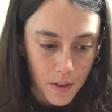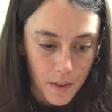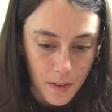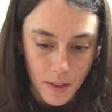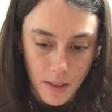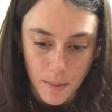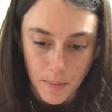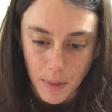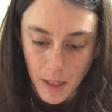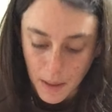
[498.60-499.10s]

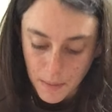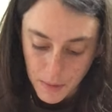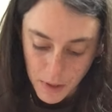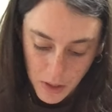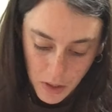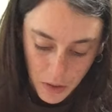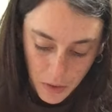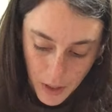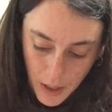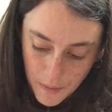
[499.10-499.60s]
sometimes
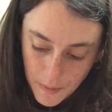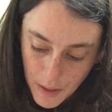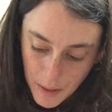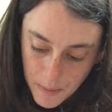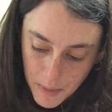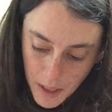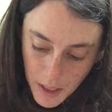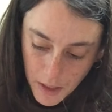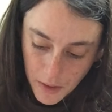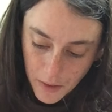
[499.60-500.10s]
you don't have that
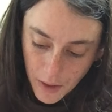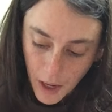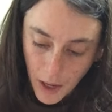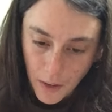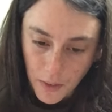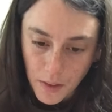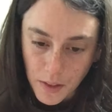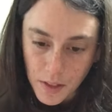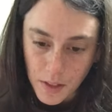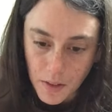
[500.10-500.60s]
many
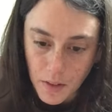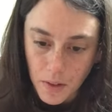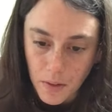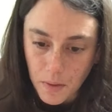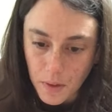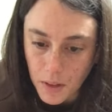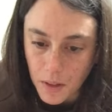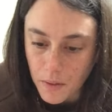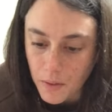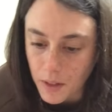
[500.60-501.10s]
around, so you
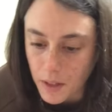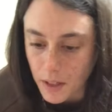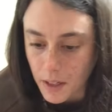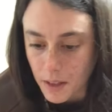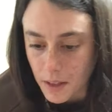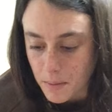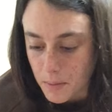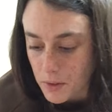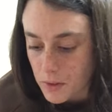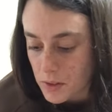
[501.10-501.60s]
really want to get
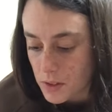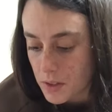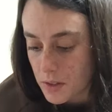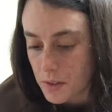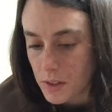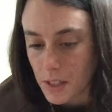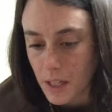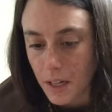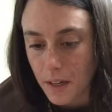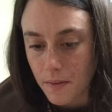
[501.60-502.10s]
the most
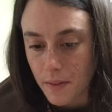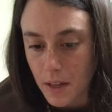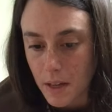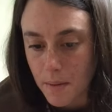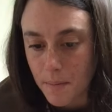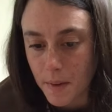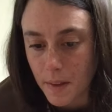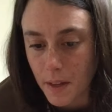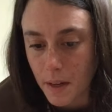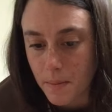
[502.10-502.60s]
use out of
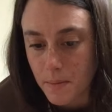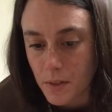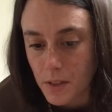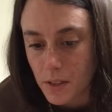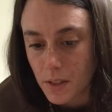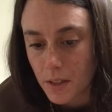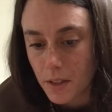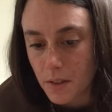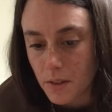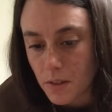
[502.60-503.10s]
them. And then I'm
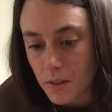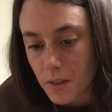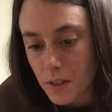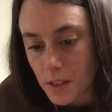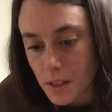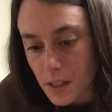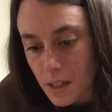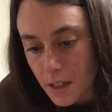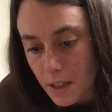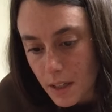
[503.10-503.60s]
just going to do
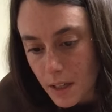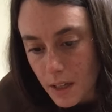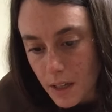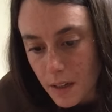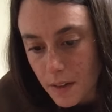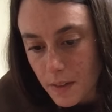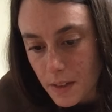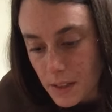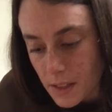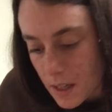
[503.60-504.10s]
this again
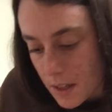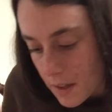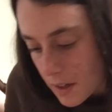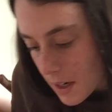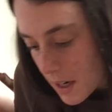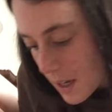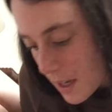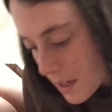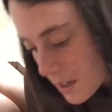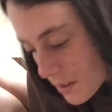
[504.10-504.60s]
on this other
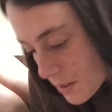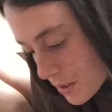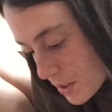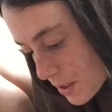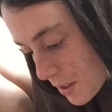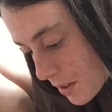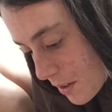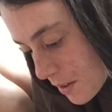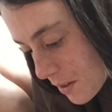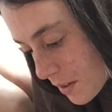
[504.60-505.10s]
edge
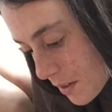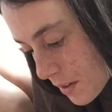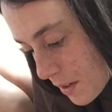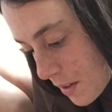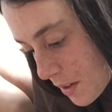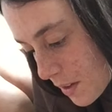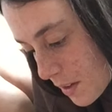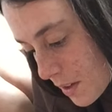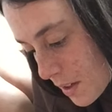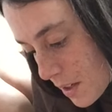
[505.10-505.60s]

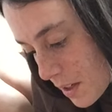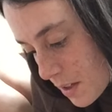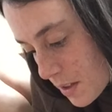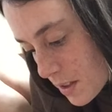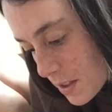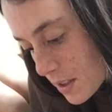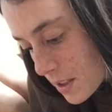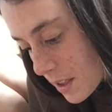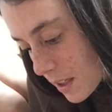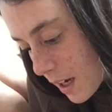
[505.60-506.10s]

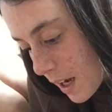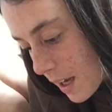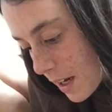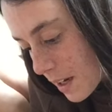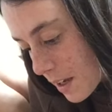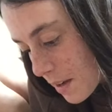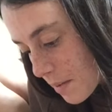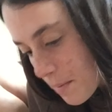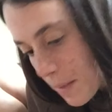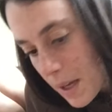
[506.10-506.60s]
just to kind
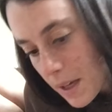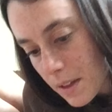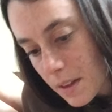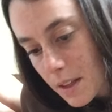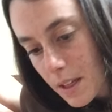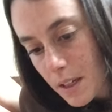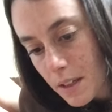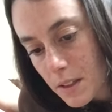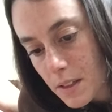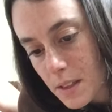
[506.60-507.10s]
of make
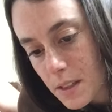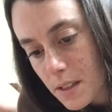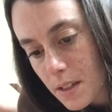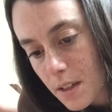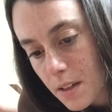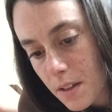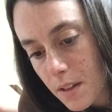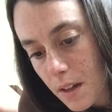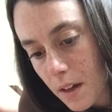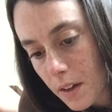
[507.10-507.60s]
things
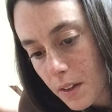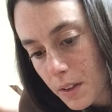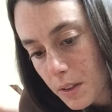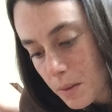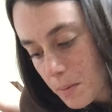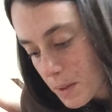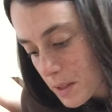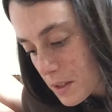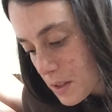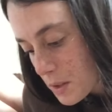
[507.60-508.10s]
a little
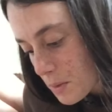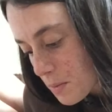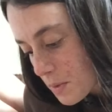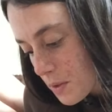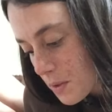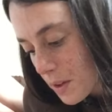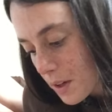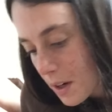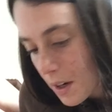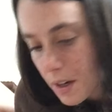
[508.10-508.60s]
bit
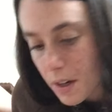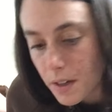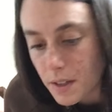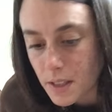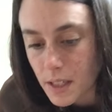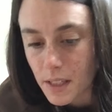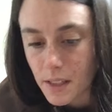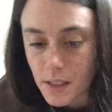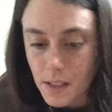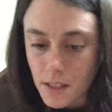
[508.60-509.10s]
smoother, because
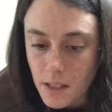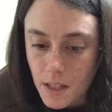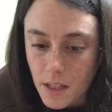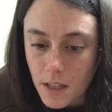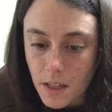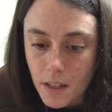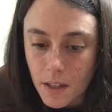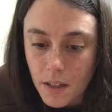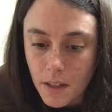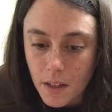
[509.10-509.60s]
that's
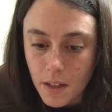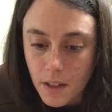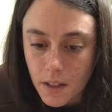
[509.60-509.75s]
the